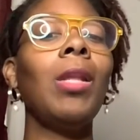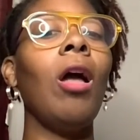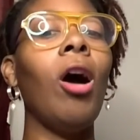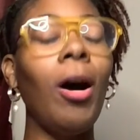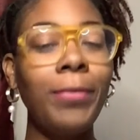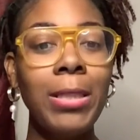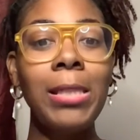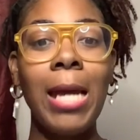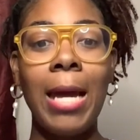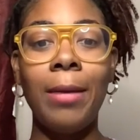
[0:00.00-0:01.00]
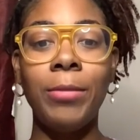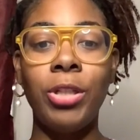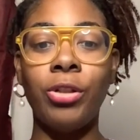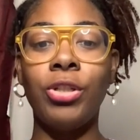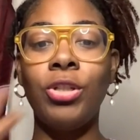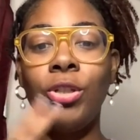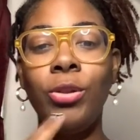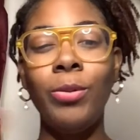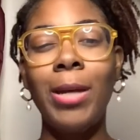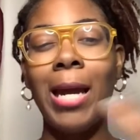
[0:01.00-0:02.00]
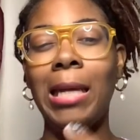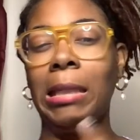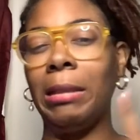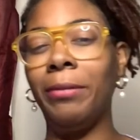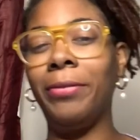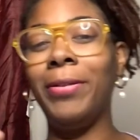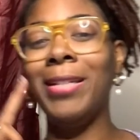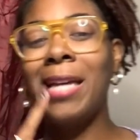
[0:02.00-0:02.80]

oftentimes there's two kind of